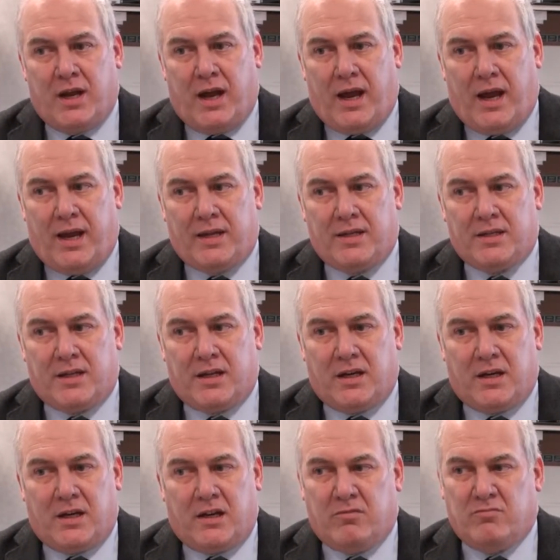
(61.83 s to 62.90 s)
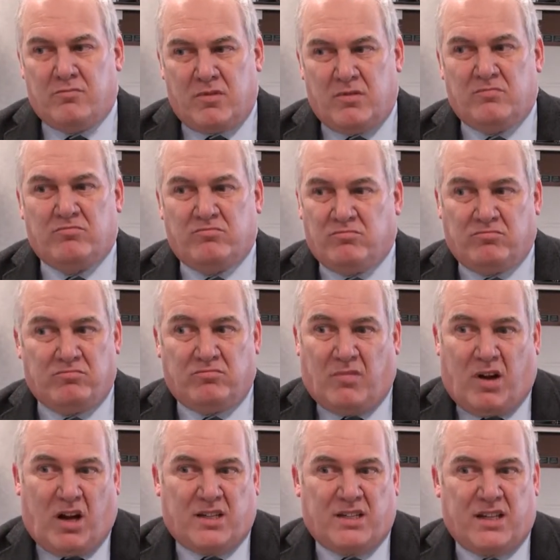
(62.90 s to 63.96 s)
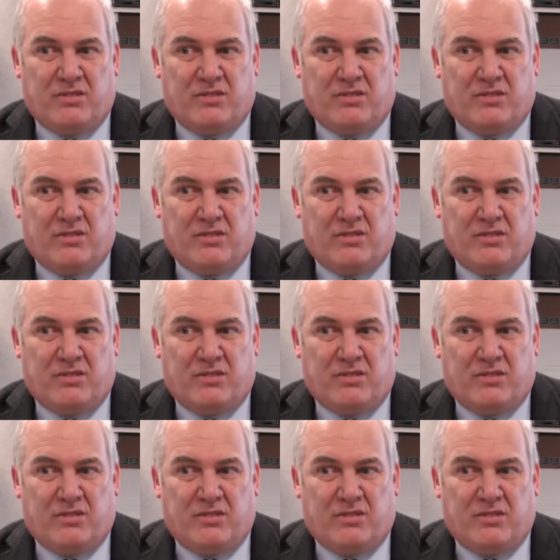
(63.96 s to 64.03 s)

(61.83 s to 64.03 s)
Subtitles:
and I'd